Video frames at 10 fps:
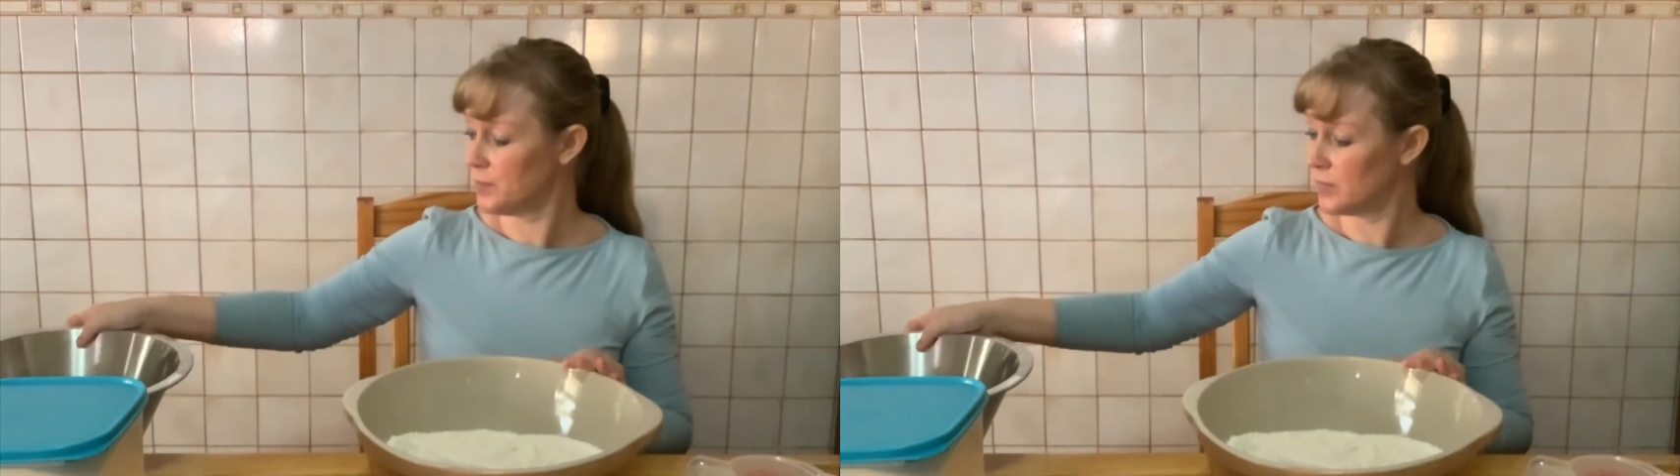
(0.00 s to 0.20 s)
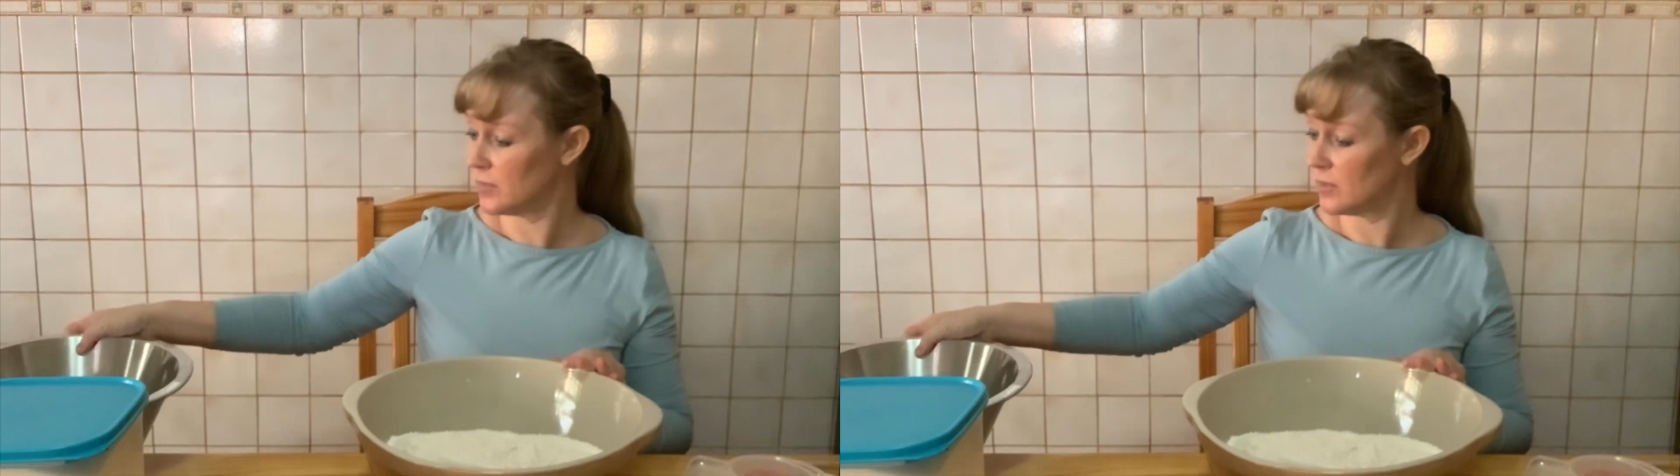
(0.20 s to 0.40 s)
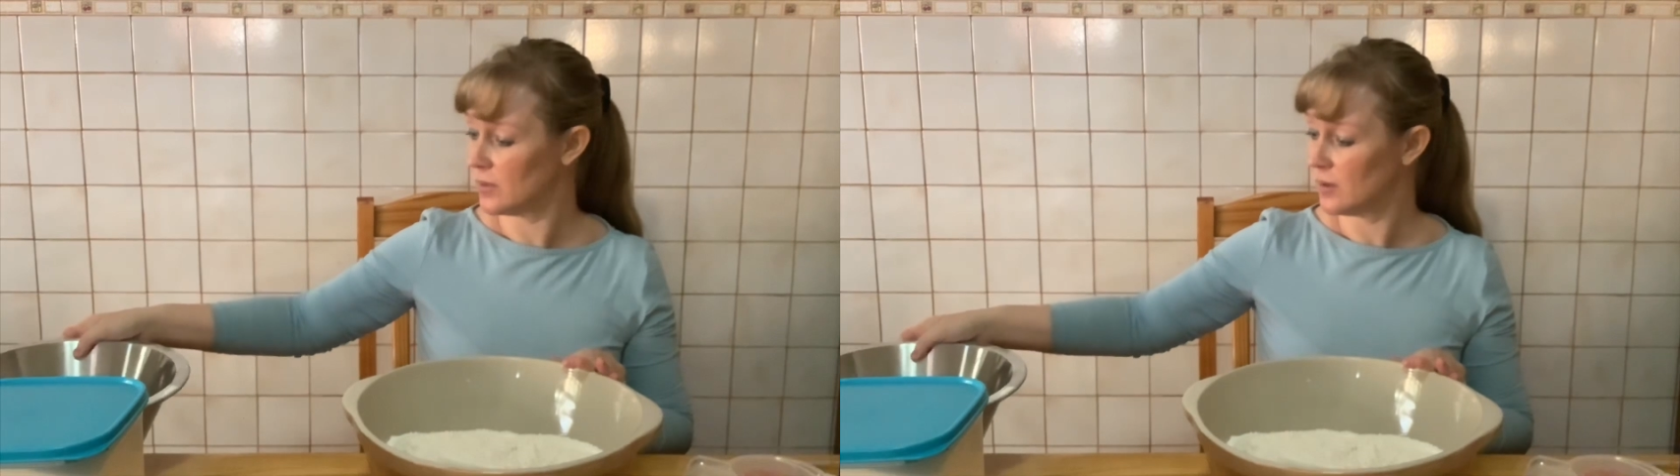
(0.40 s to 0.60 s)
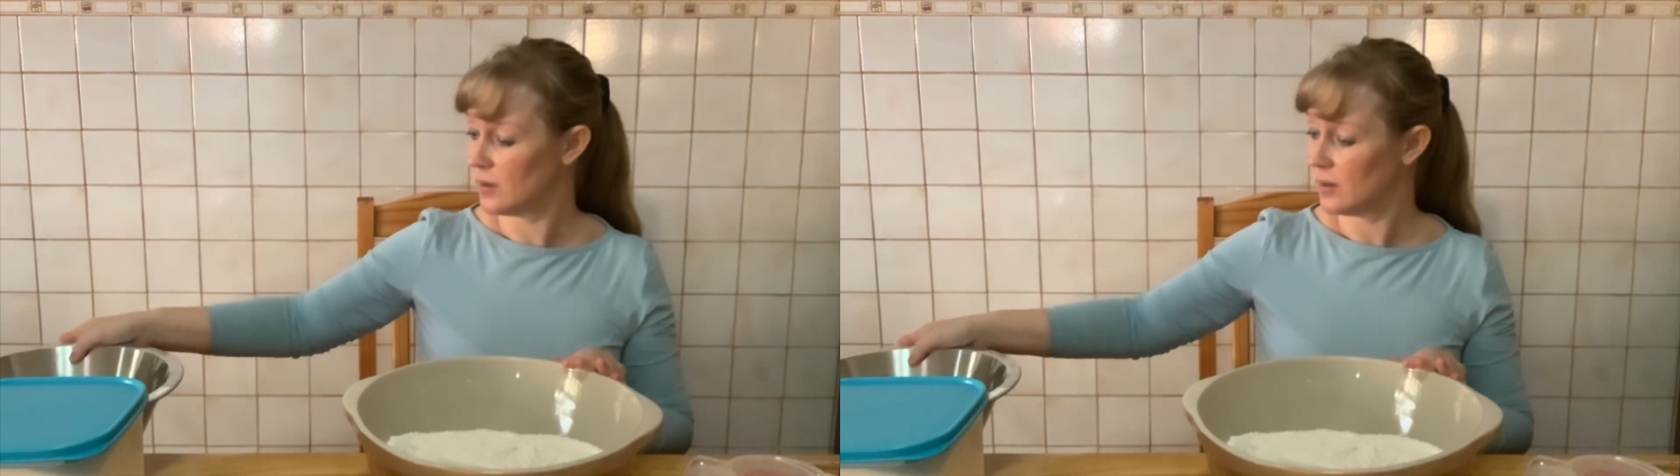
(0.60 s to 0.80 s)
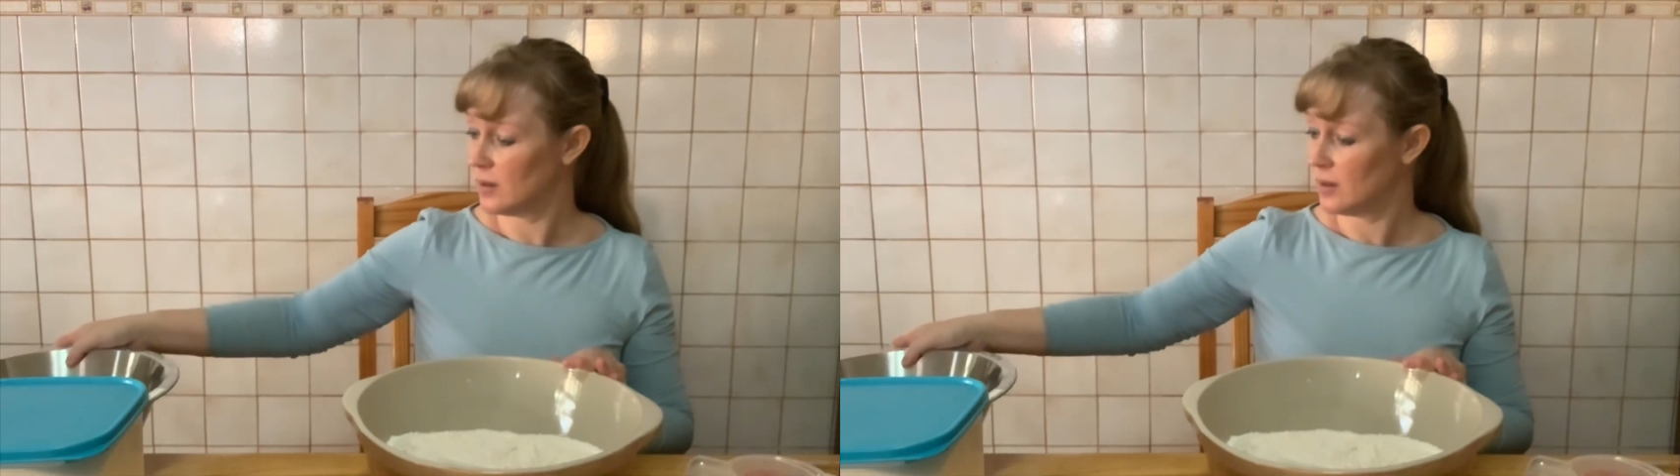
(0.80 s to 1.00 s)

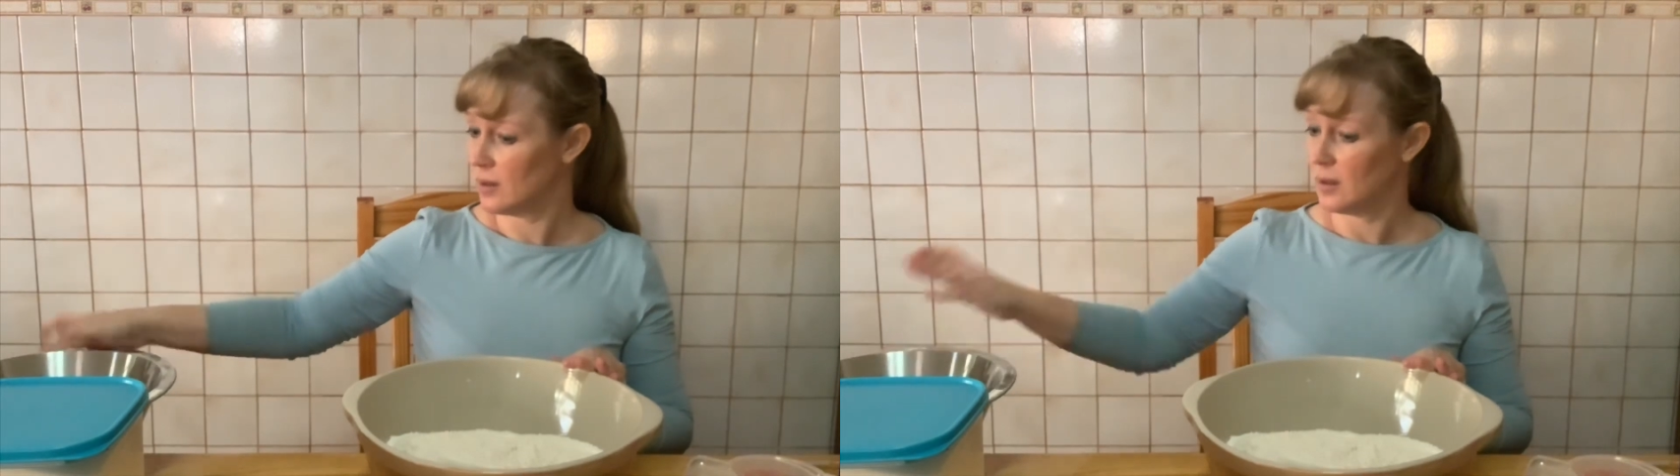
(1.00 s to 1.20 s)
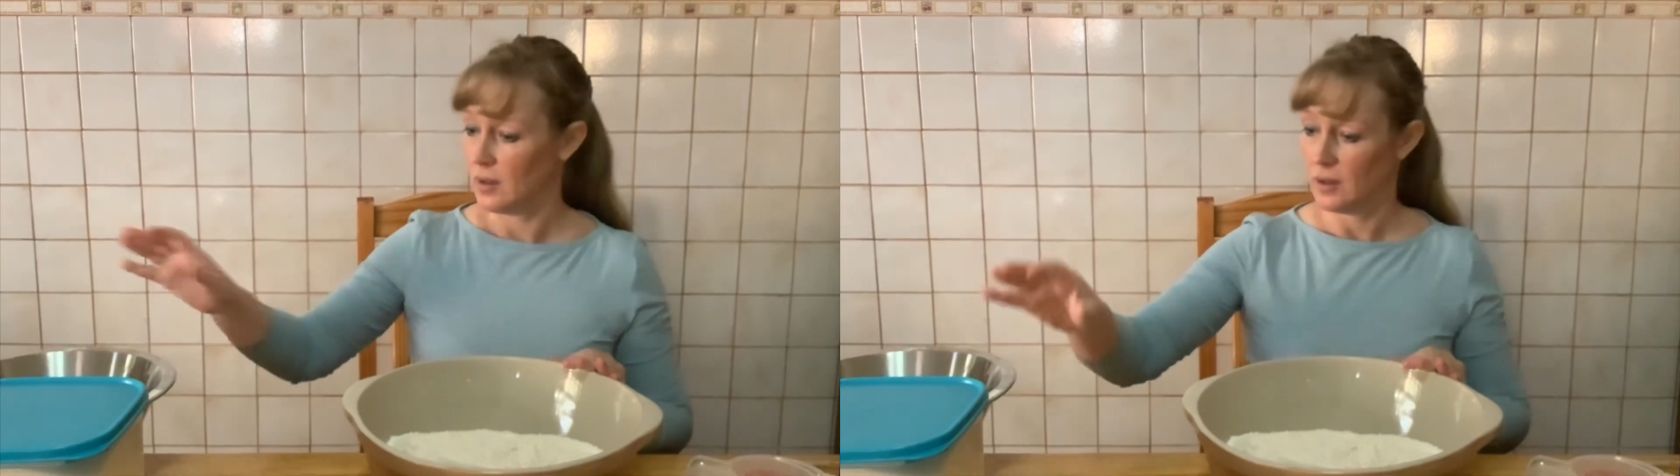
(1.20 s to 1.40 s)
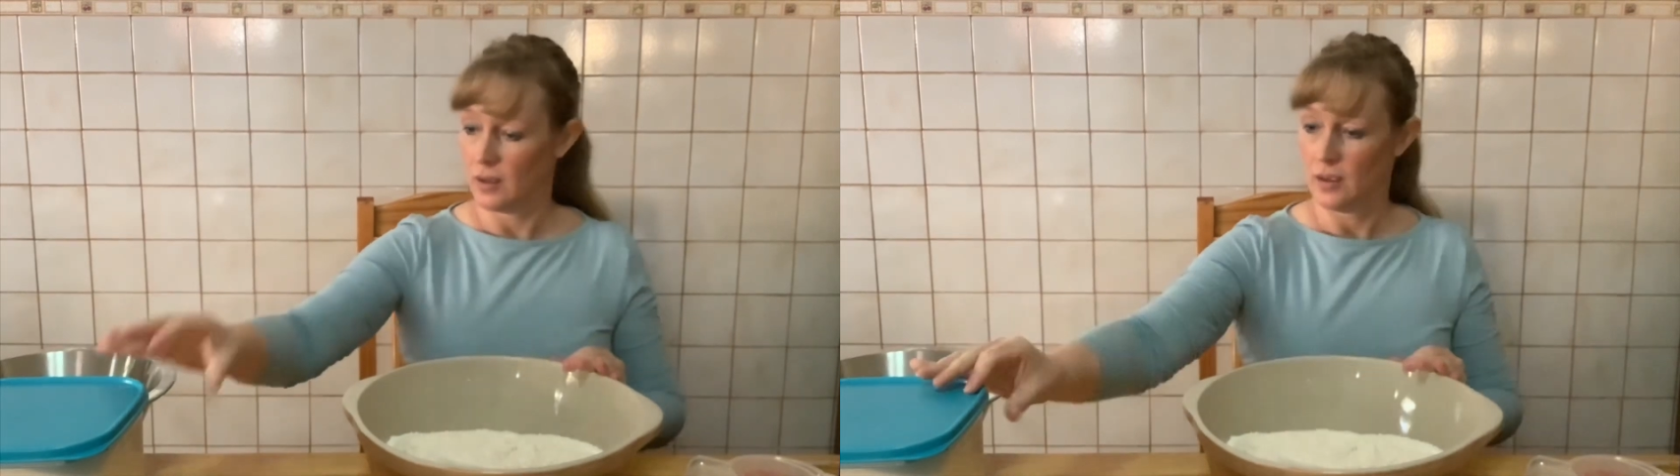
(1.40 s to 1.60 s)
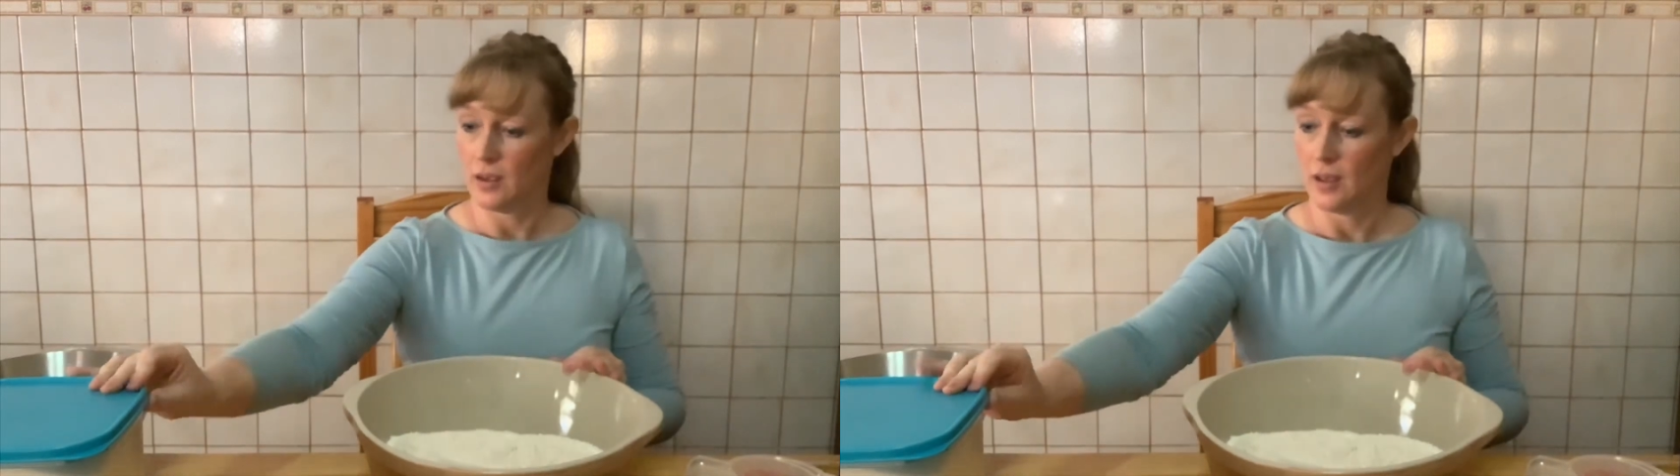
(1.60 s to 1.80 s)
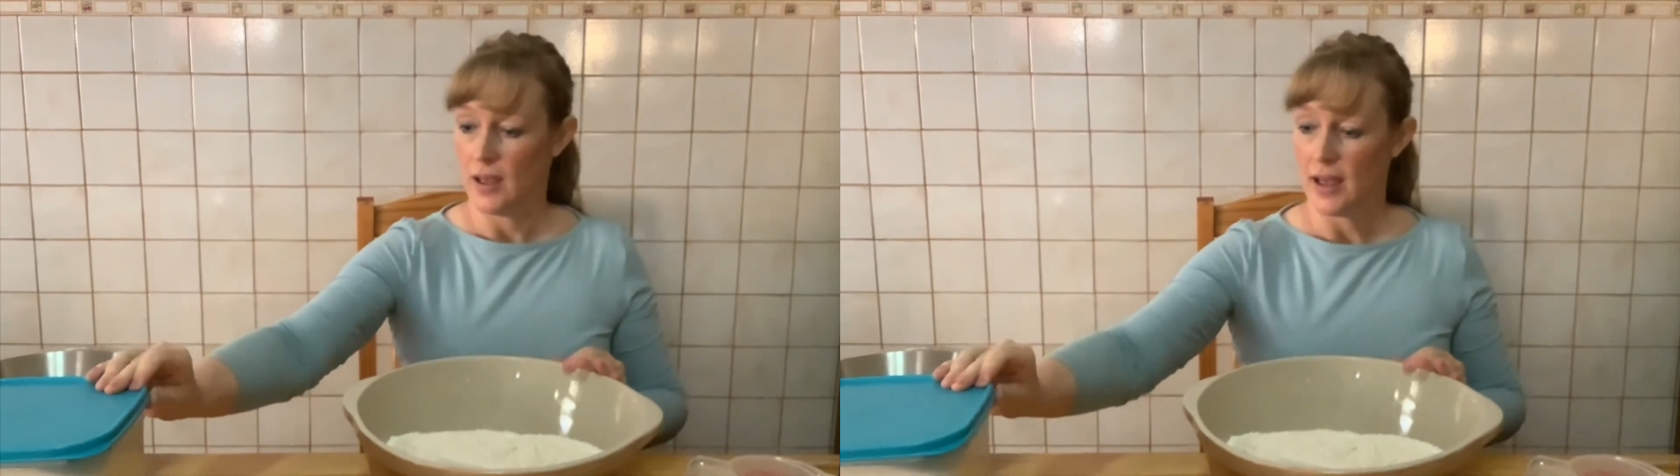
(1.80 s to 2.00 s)

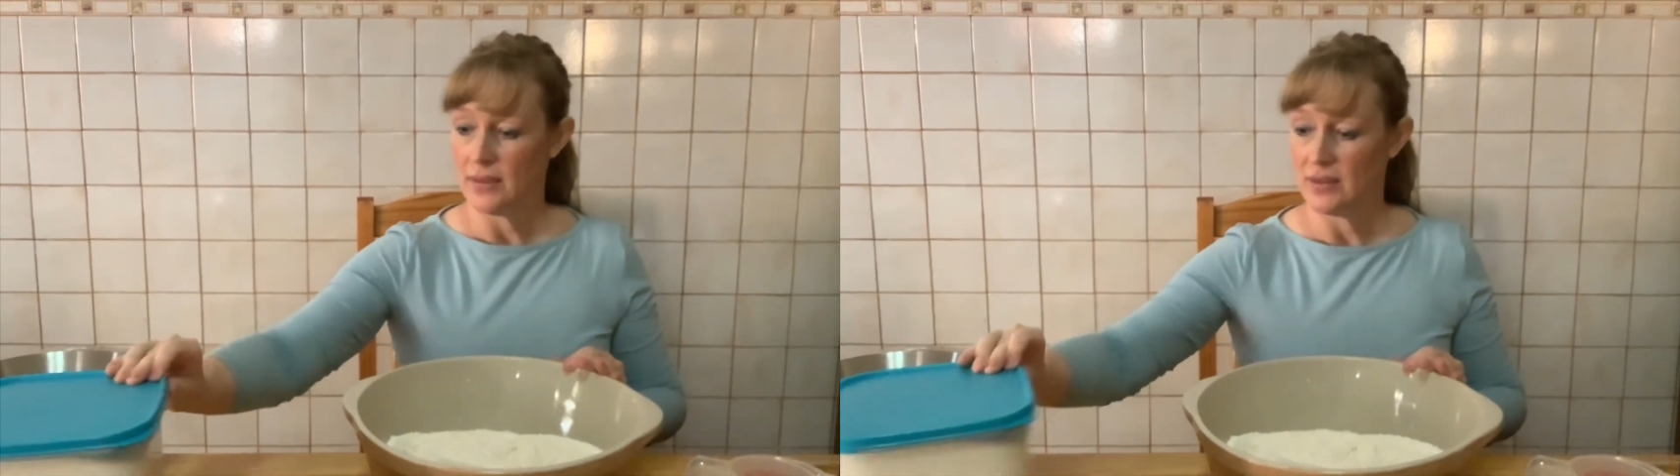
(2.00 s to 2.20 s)
And